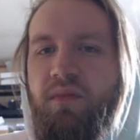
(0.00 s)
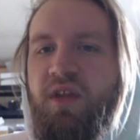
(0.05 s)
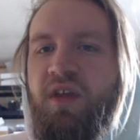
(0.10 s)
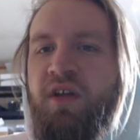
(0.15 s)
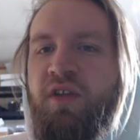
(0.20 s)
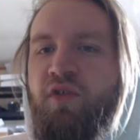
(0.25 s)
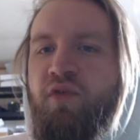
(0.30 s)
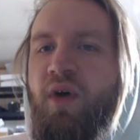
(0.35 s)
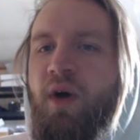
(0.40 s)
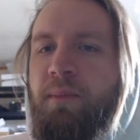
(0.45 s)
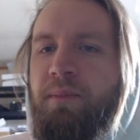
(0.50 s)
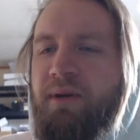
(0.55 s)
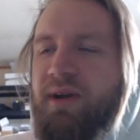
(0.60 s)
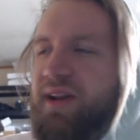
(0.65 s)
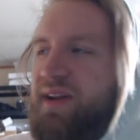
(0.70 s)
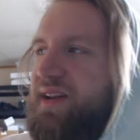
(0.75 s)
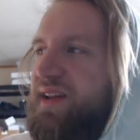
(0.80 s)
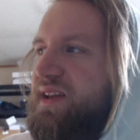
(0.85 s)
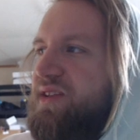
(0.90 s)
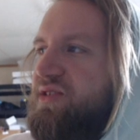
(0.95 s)
It's felt pretty
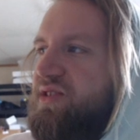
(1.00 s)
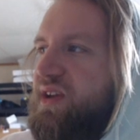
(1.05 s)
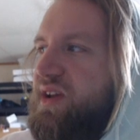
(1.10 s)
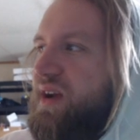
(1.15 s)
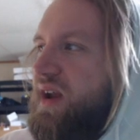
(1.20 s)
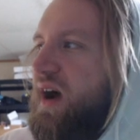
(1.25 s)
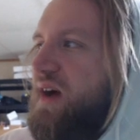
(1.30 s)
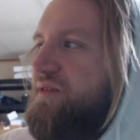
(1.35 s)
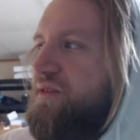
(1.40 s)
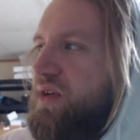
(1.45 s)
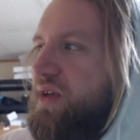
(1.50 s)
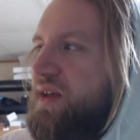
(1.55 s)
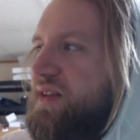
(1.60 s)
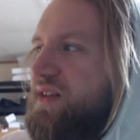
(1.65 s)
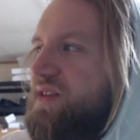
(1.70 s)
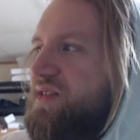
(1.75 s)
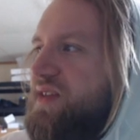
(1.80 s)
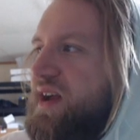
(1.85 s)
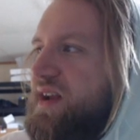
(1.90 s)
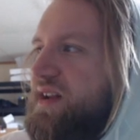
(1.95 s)
decent. I feel like
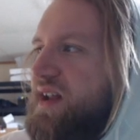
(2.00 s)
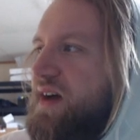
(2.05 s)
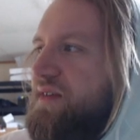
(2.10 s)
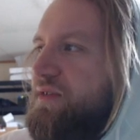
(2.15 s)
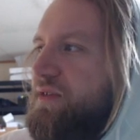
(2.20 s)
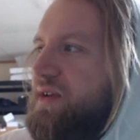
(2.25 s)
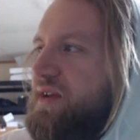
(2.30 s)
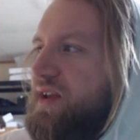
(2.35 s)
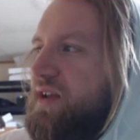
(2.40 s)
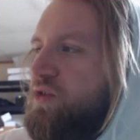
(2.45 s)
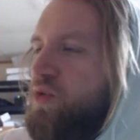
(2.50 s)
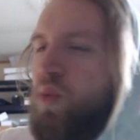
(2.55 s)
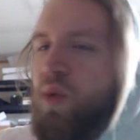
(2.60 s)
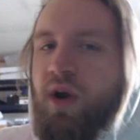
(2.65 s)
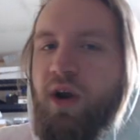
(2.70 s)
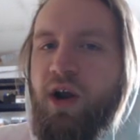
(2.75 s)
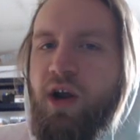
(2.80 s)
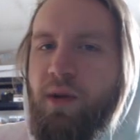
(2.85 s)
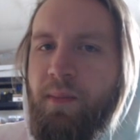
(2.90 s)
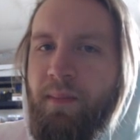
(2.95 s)
this deck definitely needs
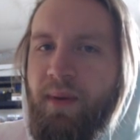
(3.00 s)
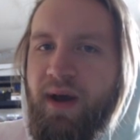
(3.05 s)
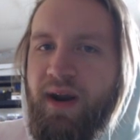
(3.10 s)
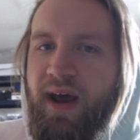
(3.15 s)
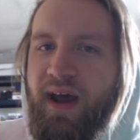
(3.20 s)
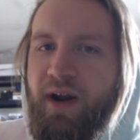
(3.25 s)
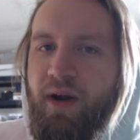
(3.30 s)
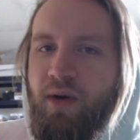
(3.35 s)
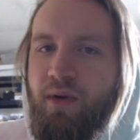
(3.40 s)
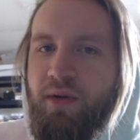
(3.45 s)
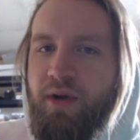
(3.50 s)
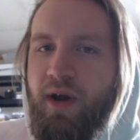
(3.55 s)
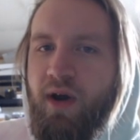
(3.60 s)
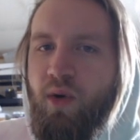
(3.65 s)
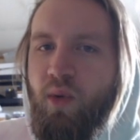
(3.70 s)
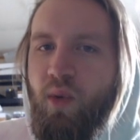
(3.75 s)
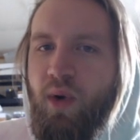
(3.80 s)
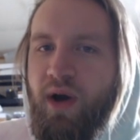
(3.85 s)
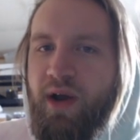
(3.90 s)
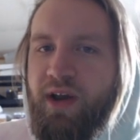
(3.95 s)
work, but I don't know
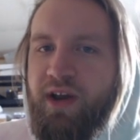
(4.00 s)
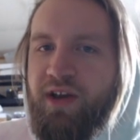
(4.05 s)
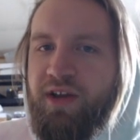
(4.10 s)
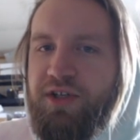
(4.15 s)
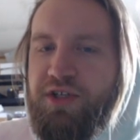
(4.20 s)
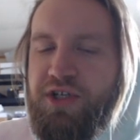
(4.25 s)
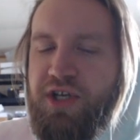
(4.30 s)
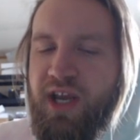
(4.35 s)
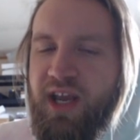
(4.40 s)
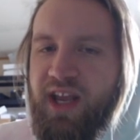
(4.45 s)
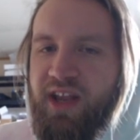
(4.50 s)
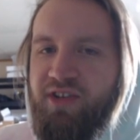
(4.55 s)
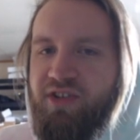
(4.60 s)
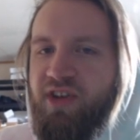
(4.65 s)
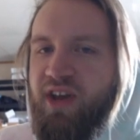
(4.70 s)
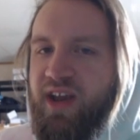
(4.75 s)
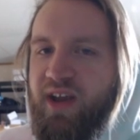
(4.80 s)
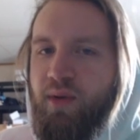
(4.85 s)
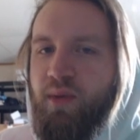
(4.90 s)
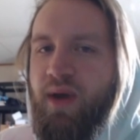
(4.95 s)
what could change.
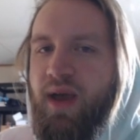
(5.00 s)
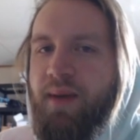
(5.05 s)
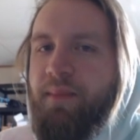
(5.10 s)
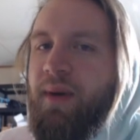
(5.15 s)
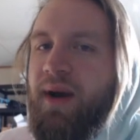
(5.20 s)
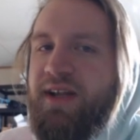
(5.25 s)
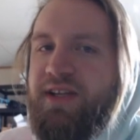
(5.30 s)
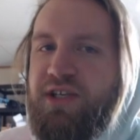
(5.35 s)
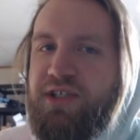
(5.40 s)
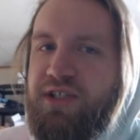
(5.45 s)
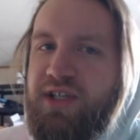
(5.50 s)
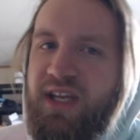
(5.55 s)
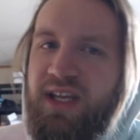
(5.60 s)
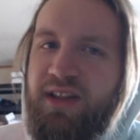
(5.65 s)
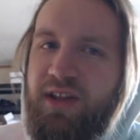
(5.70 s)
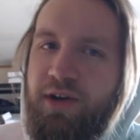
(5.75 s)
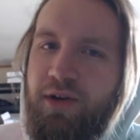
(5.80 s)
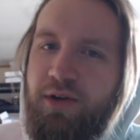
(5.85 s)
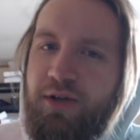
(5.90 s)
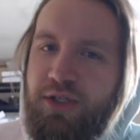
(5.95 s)
Like, it might just need
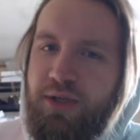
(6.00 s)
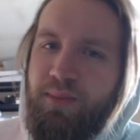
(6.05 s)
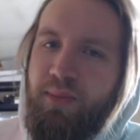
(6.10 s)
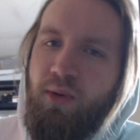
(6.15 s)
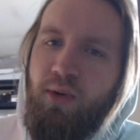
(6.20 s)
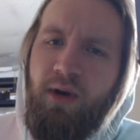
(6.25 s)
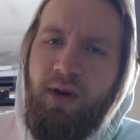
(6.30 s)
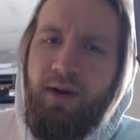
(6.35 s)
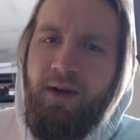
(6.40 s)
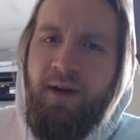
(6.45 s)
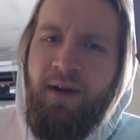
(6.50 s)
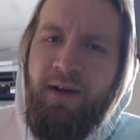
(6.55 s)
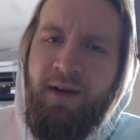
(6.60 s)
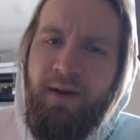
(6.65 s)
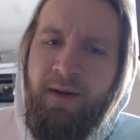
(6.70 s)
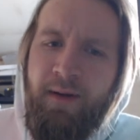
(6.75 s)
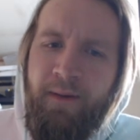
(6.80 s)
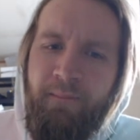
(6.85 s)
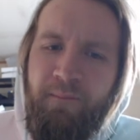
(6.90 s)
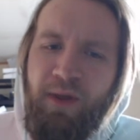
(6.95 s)
the new support.
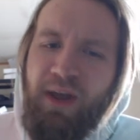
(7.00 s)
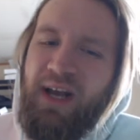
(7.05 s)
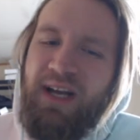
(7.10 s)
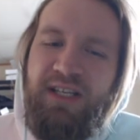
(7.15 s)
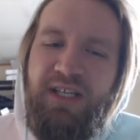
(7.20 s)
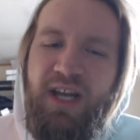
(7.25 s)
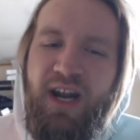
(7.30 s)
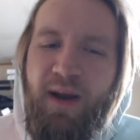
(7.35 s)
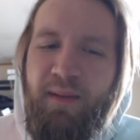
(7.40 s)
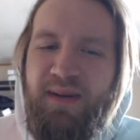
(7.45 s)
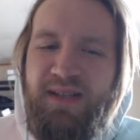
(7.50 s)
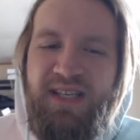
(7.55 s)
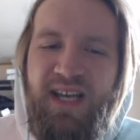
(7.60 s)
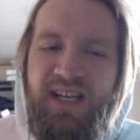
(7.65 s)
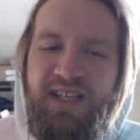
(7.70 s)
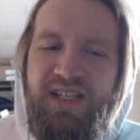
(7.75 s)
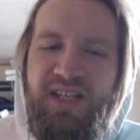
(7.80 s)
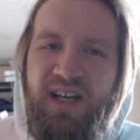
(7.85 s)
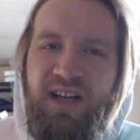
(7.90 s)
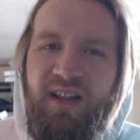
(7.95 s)
Like I said, I've been
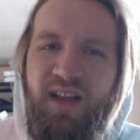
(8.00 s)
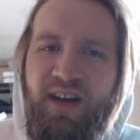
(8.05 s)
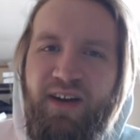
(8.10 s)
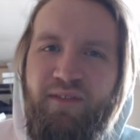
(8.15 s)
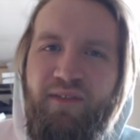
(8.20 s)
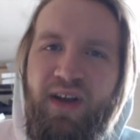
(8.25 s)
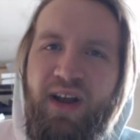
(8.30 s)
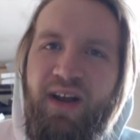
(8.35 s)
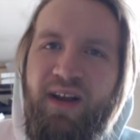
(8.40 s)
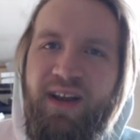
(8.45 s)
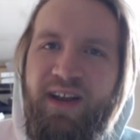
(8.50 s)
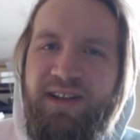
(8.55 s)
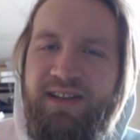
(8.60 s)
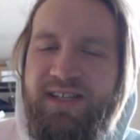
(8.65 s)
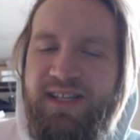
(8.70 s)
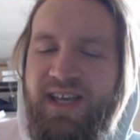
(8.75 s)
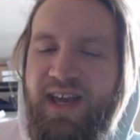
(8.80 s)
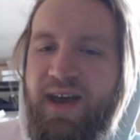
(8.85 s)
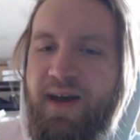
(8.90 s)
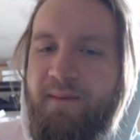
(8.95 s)
testing a lot of variants,
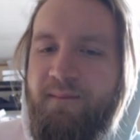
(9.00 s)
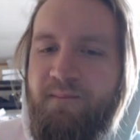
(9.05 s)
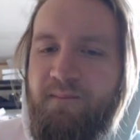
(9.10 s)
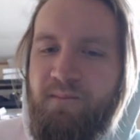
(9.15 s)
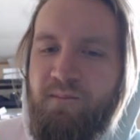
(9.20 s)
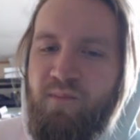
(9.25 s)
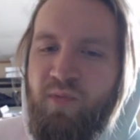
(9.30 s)
and